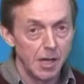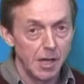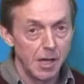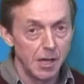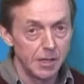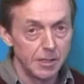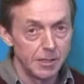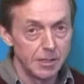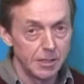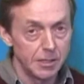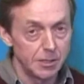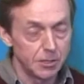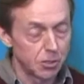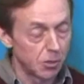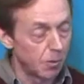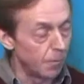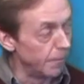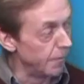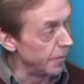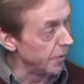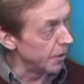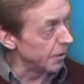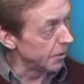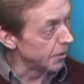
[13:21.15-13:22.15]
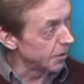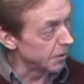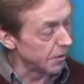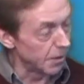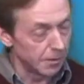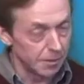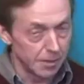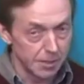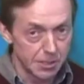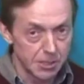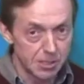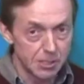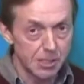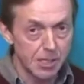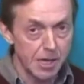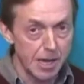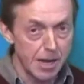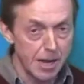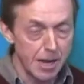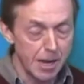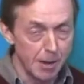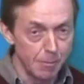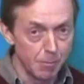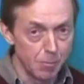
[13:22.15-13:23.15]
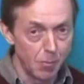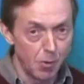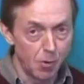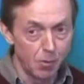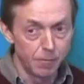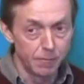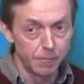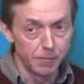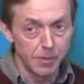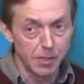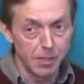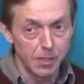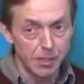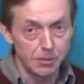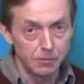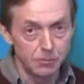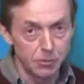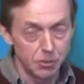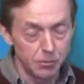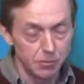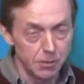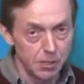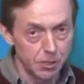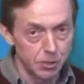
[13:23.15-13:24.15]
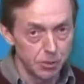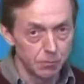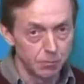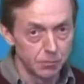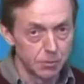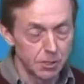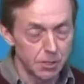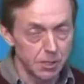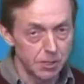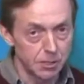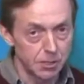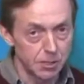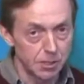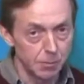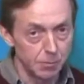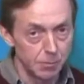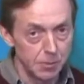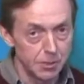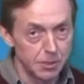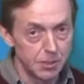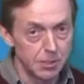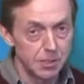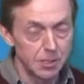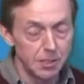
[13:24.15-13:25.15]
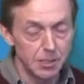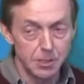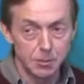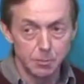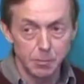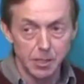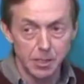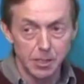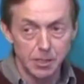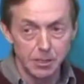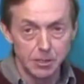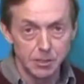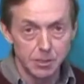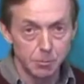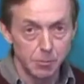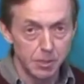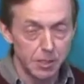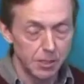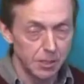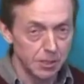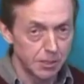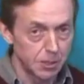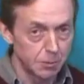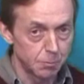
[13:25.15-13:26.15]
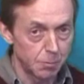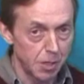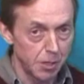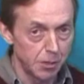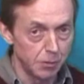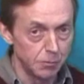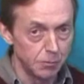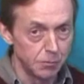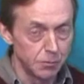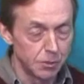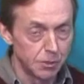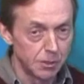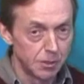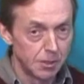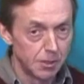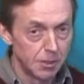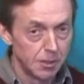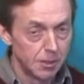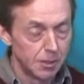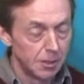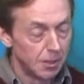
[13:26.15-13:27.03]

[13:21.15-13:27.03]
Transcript: And it's obvious that the scam of the judicial system is beginning to be exposed.